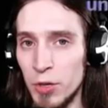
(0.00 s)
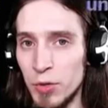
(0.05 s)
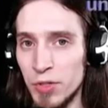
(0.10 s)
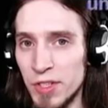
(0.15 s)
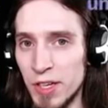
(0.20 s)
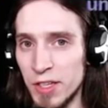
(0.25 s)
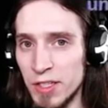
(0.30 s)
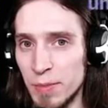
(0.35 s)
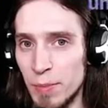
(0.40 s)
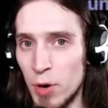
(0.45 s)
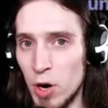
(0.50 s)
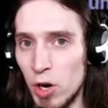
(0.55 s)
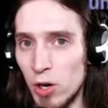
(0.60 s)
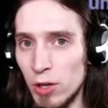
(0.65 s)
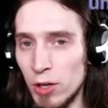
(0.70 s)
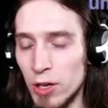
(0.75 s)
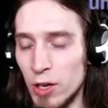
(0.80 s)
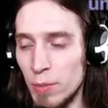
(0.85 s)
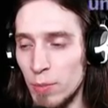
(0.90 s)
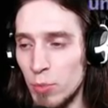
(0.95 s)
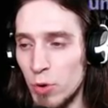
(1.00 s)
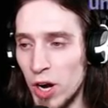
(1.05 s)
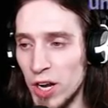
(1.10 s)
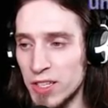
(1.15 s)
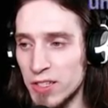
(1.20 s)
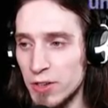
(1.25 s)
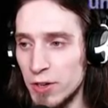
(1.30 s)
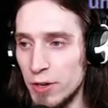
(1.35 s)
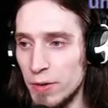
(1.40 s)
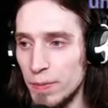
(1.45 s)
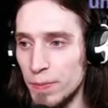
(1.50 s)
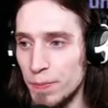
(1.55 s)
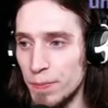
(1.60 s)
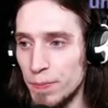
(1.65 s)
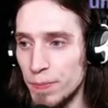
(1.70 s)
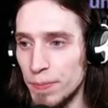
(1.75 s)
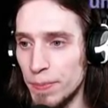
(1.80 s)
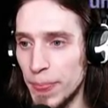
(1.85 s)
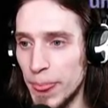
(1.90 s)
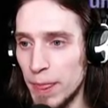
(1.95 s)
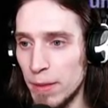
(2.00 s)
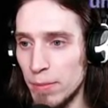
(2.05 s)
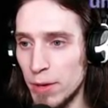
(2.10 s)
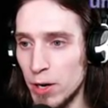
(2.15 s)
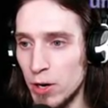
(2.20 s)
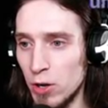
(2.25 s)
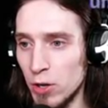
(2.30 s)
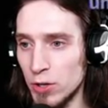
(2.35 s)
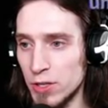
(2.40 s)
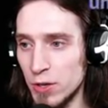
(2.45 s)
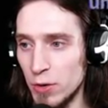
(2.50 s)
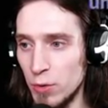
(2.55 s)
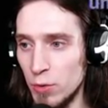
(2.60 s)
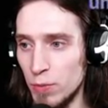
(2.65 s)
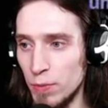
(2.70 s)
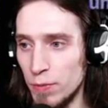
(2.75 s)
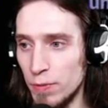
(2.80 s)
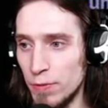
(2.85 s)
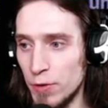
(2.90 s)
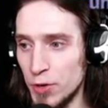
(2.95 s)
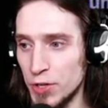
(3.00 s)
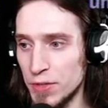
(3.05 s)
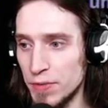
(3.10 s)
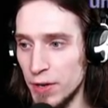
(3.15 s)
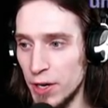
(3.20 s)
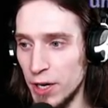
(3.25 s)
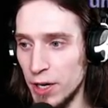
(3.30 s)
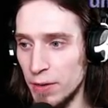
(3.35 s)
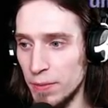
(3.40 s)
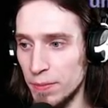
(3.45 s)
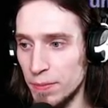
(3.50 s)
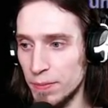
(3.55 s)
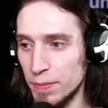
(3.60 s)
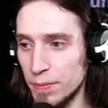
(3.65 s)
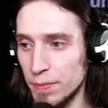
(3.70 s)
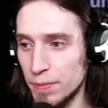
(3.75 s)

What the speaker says: can use it as a parallel compressor, but also first phase.